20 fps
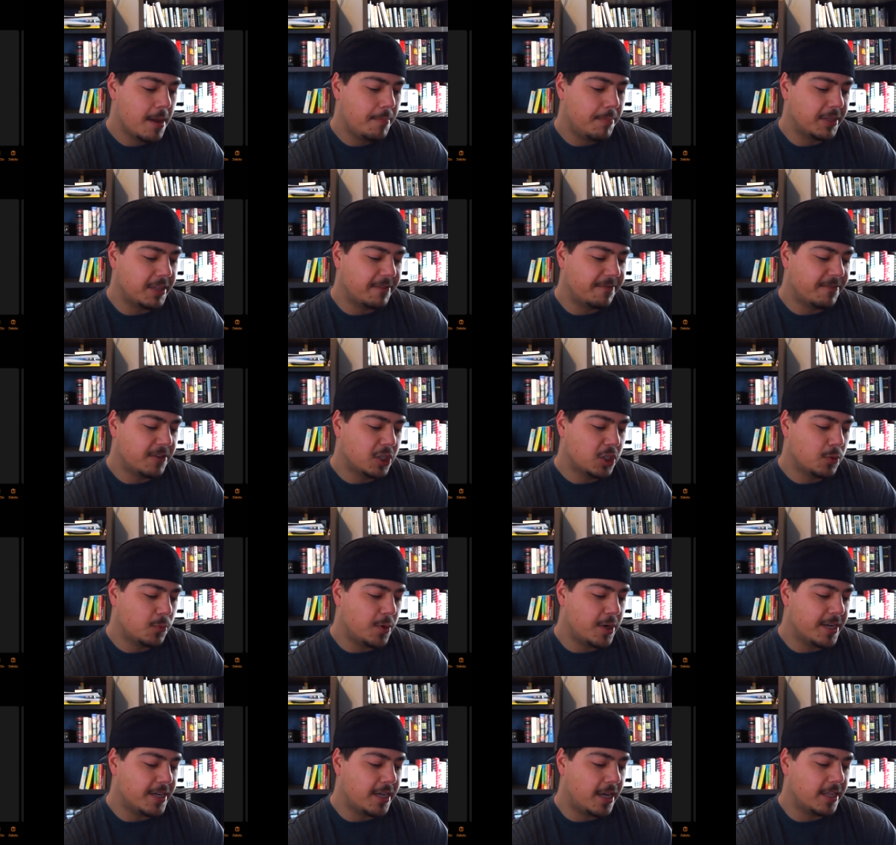but the first
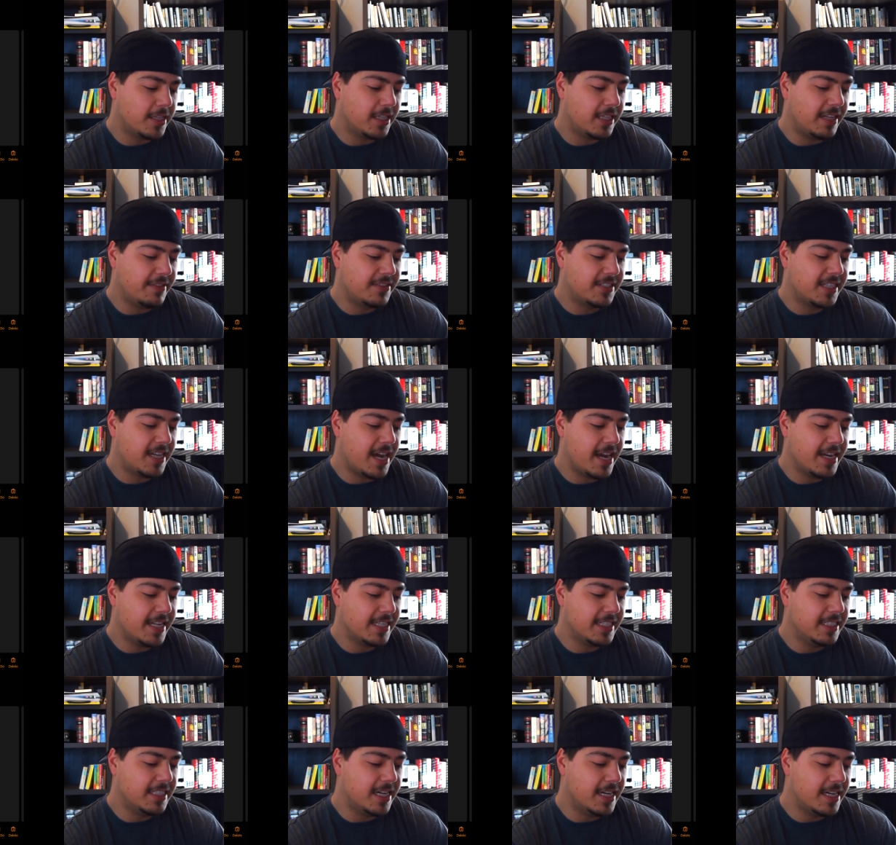one on the left side
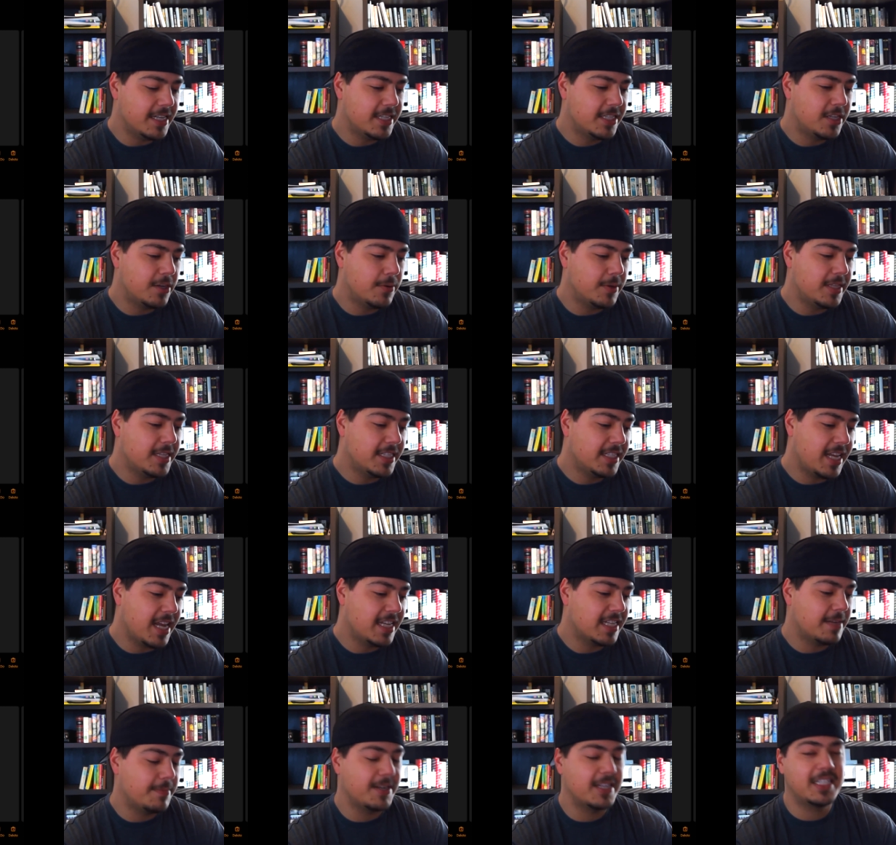is done. So in this
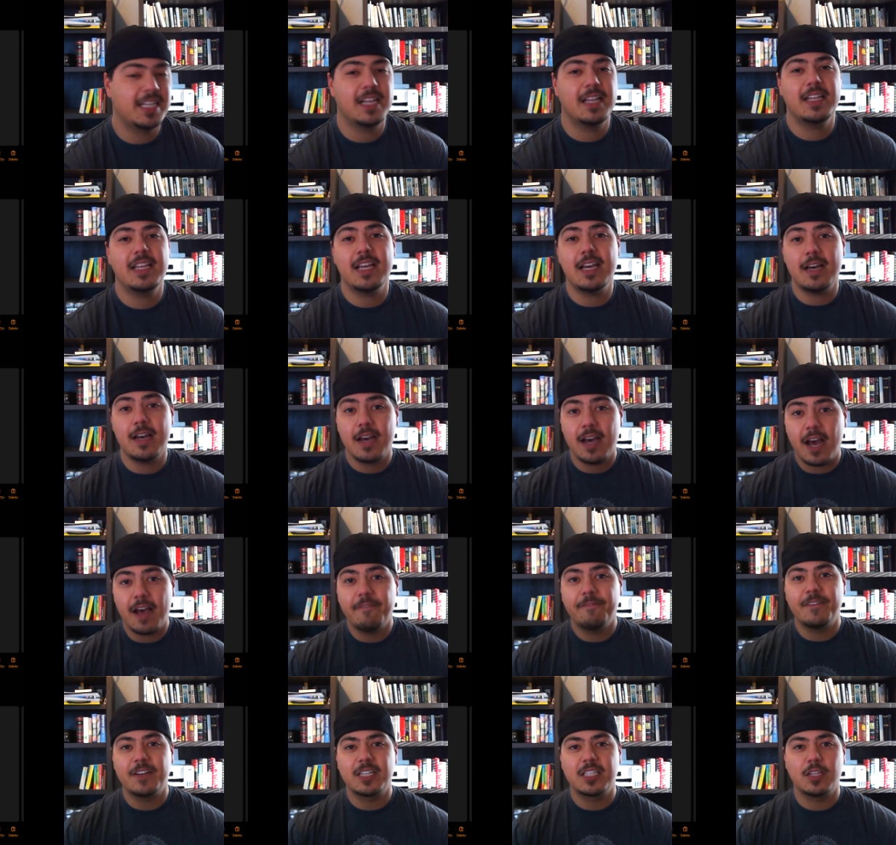case I'm going to say, yeah, I
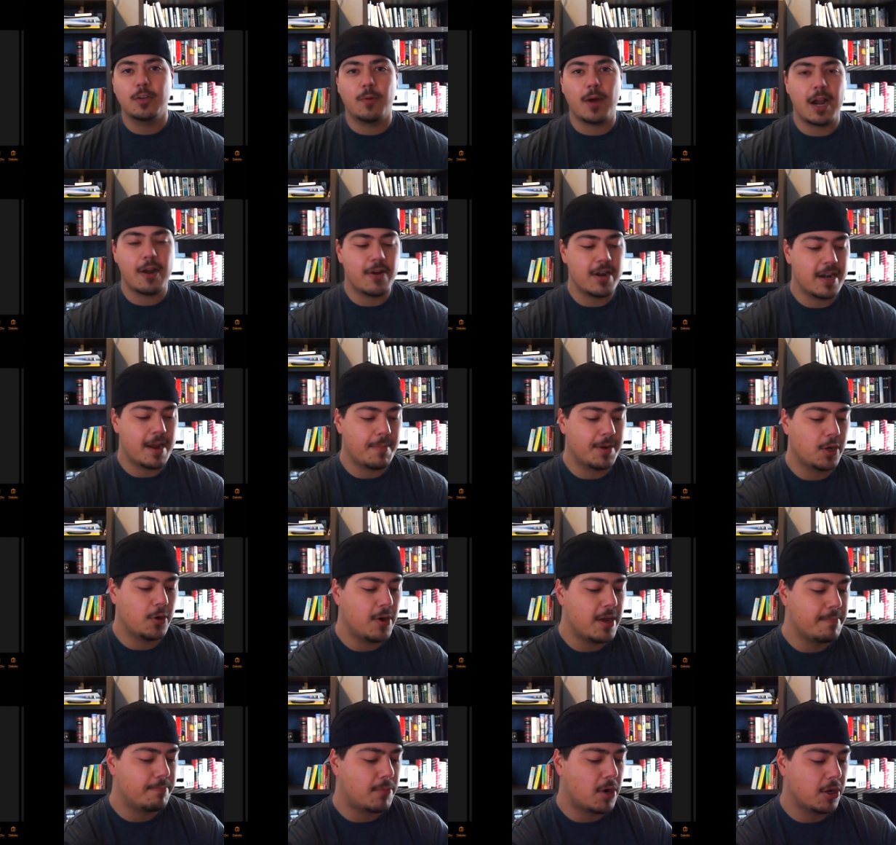fixed the wiring. I'm going to go
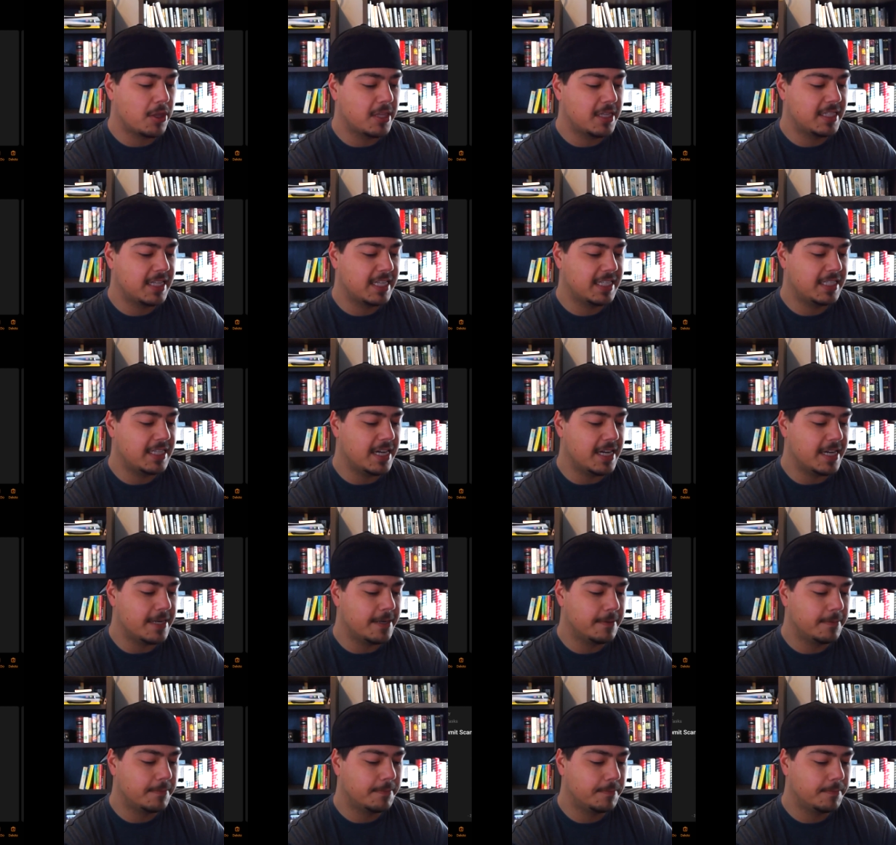ahead and mark this as done.